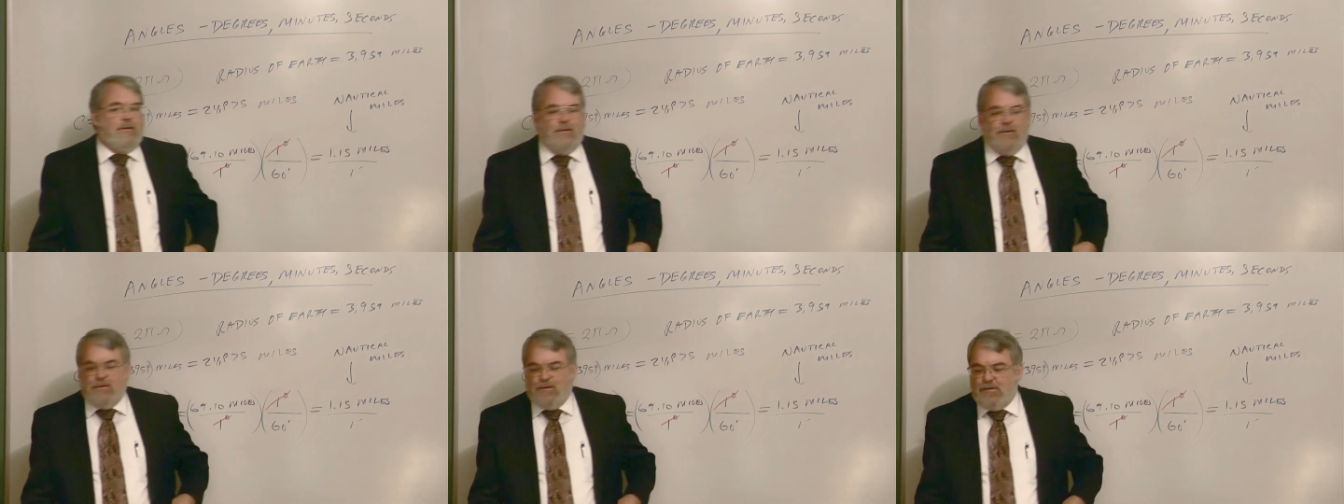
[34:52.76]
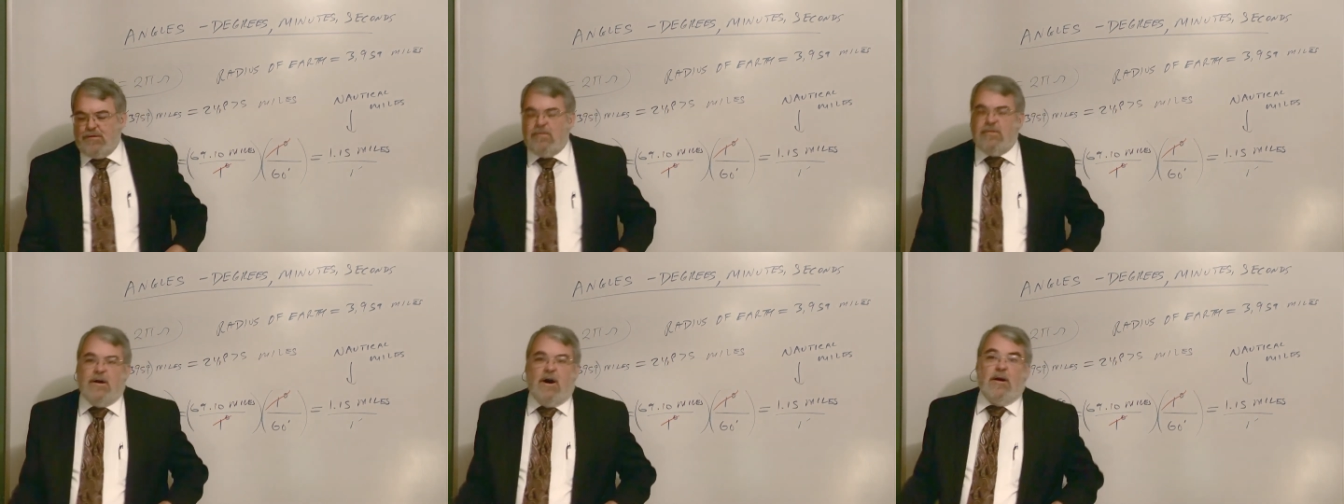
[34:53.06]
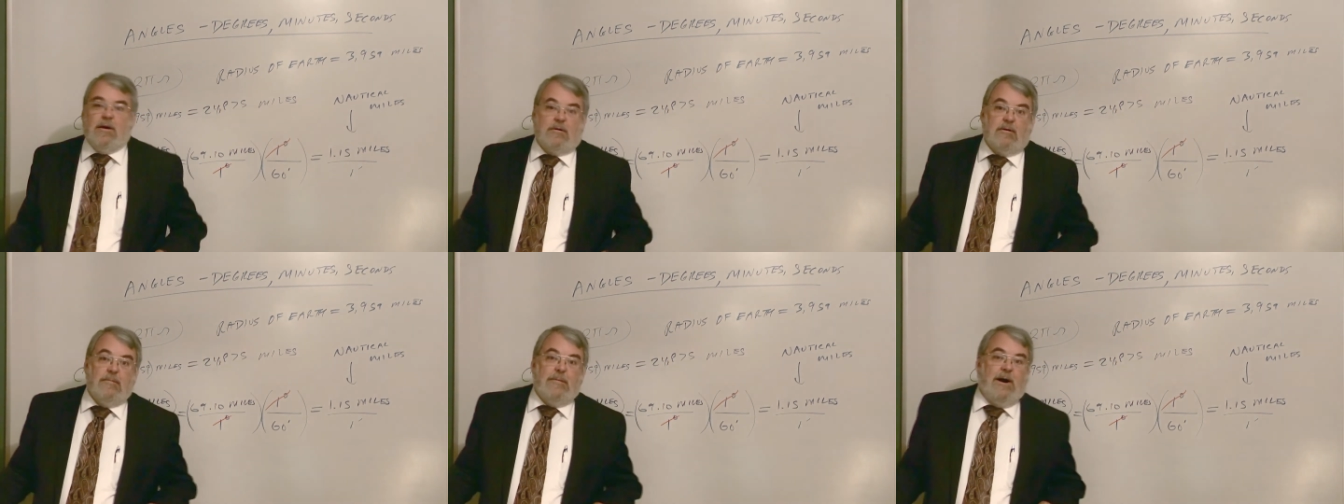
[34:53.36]
use
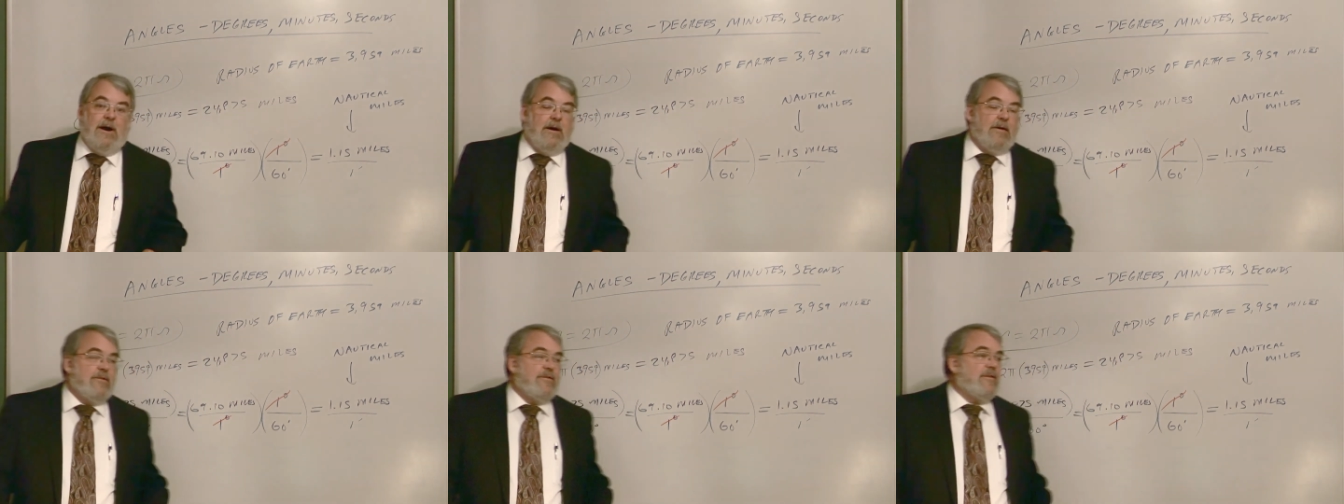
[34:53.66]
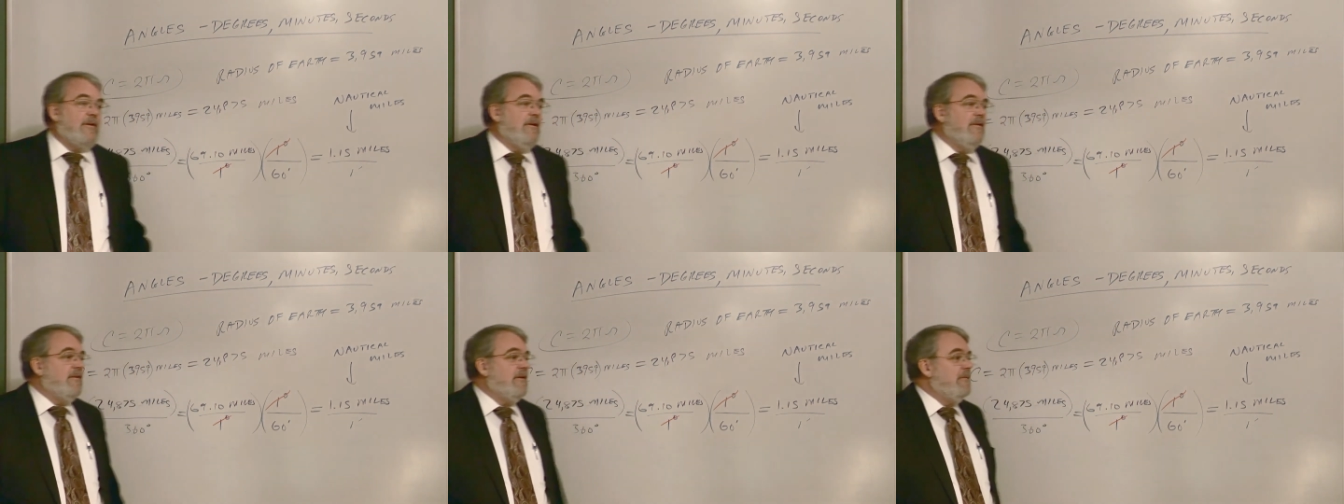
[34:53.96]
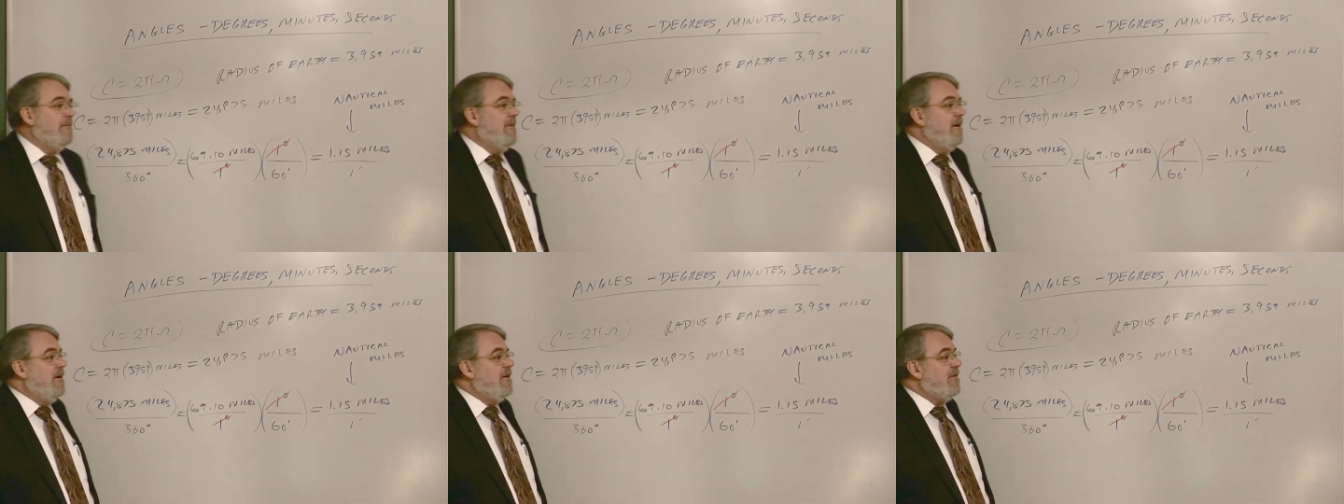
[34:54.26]
nautical miles because
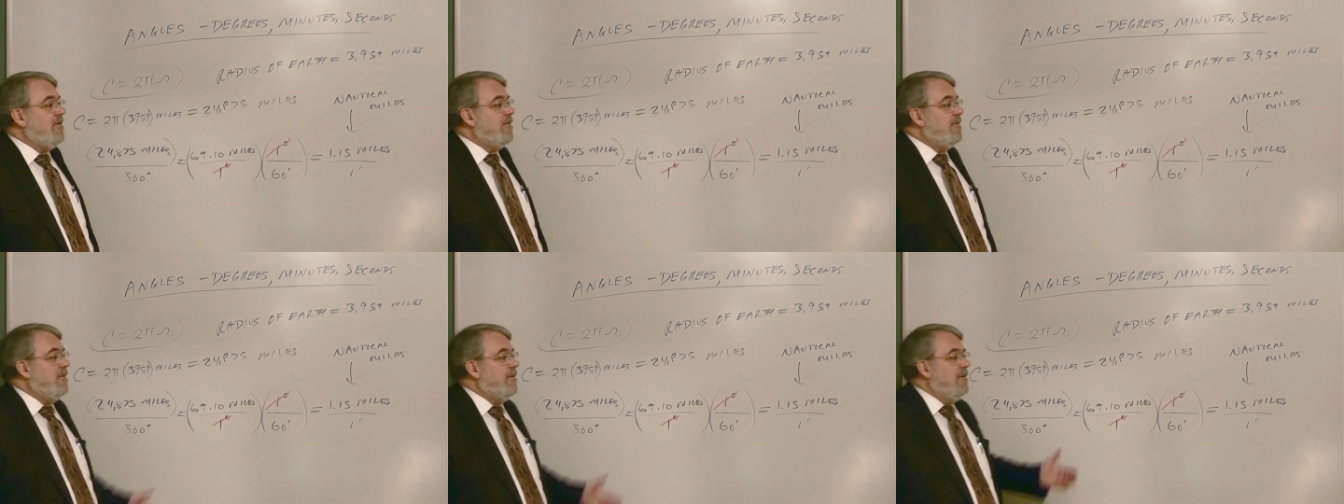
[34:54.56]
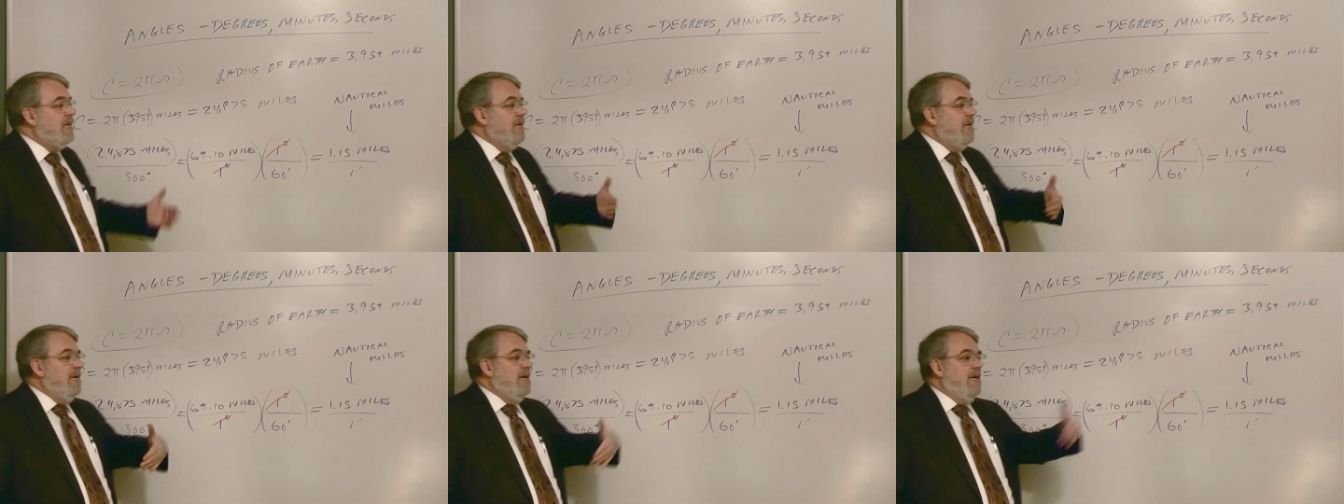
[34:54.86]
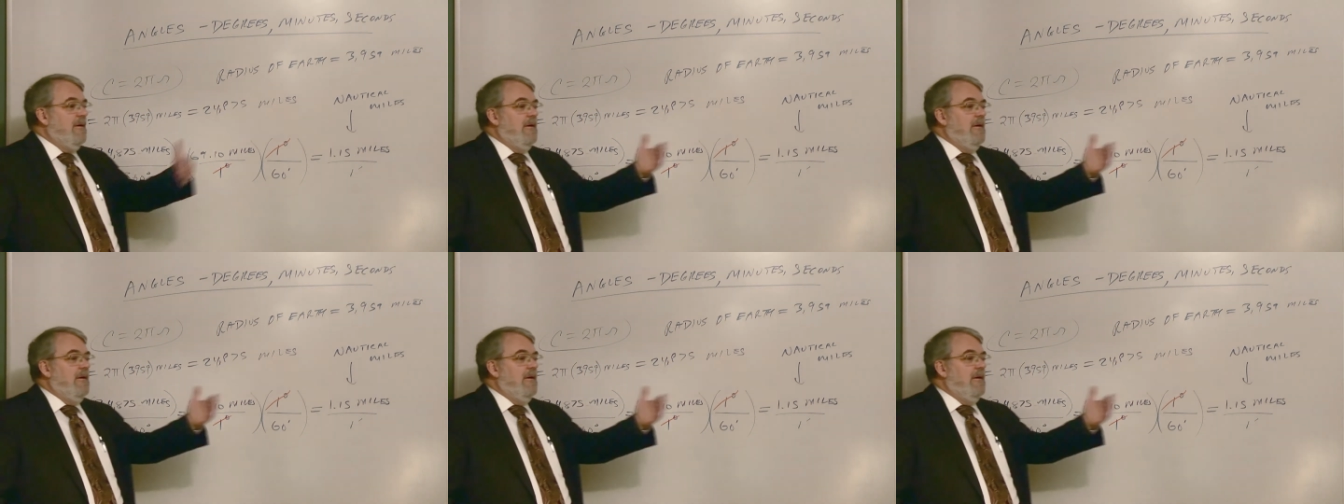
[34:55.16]
it makes for